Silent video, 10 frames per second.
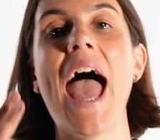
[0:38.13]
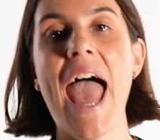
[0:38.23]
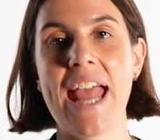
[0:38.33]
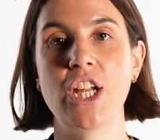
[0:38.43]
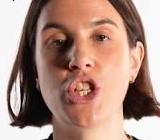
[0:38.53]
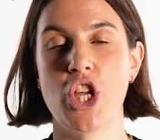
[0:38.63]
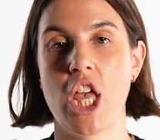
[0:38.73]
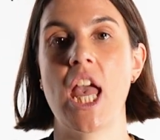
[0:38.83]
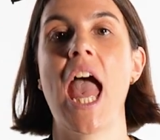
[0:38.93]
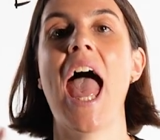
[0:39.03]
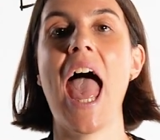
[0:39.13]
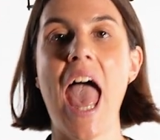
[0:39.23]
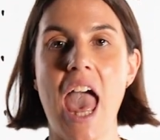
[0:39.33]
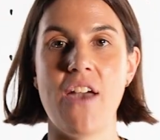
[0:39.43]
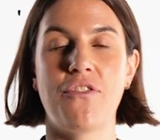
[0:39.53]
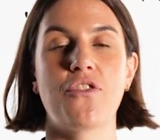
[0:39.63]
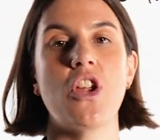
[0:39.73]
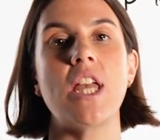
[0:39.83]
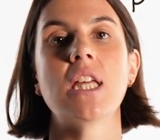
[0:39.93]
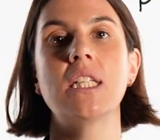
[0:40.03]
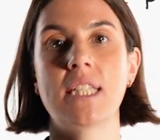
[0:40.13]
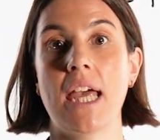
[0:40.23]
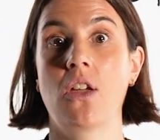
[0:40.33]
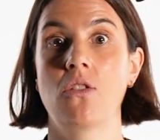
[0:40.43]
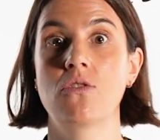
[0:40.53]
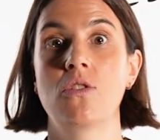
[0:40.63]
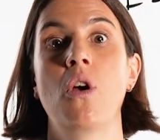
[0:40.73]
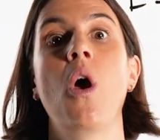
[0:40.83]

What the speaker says: energy every second.